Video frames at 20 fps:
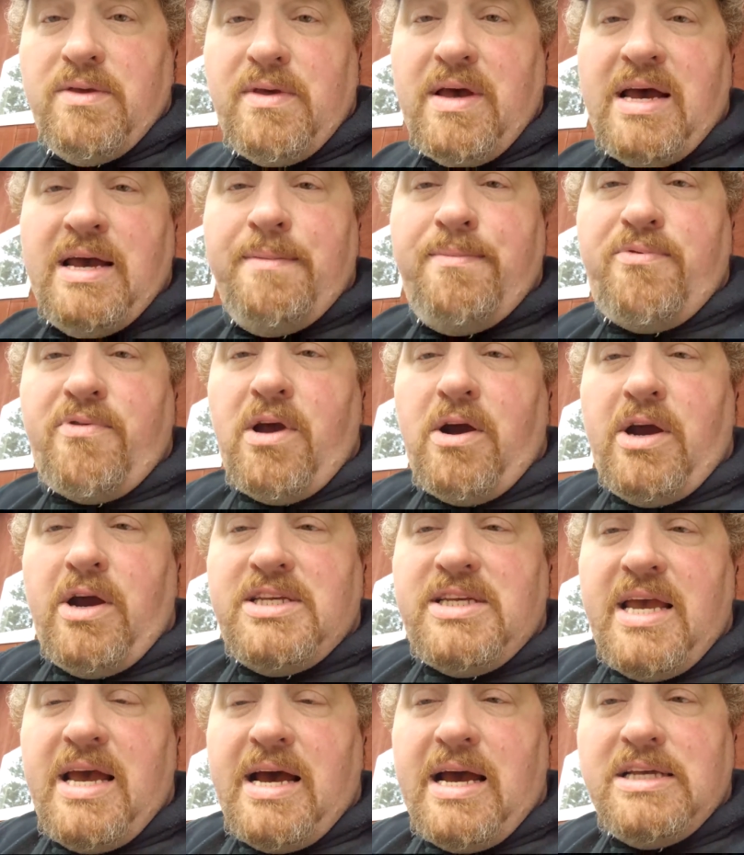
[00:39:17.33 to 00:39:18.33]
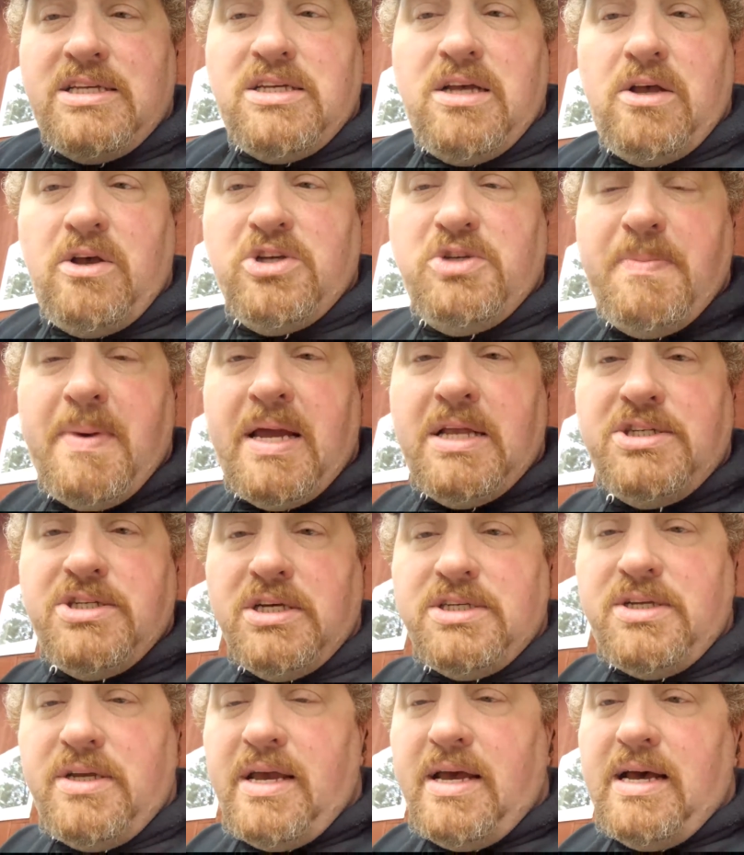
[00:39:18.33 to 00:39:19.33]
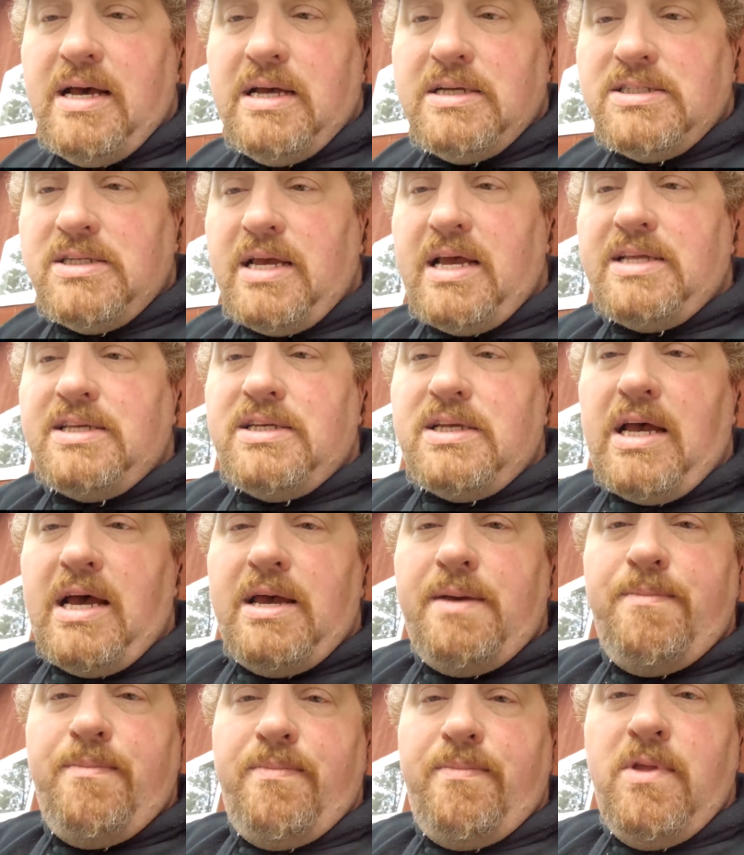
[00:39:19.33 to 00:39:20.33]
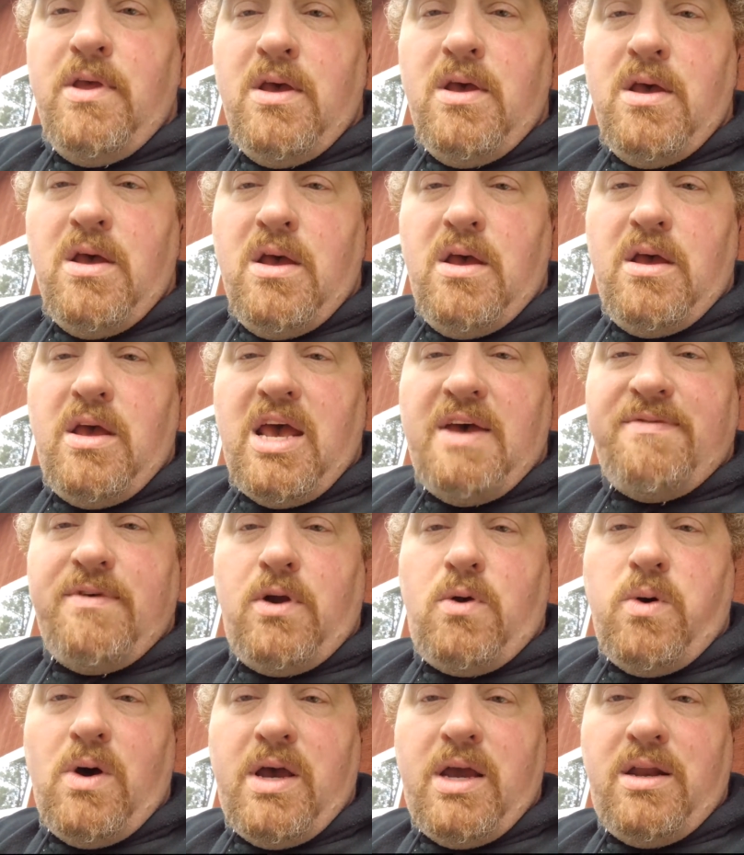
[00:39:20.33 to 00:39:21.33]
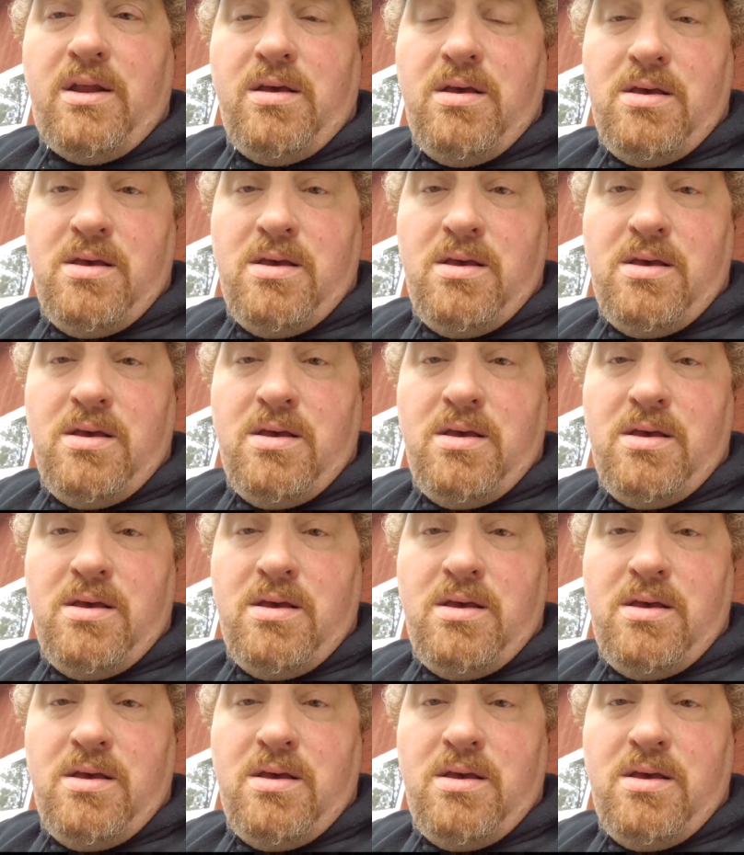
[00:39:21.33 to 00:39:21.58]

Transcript: I'm sorry. Yeah, I saw those Manchester. Yes, I'm haven't quite.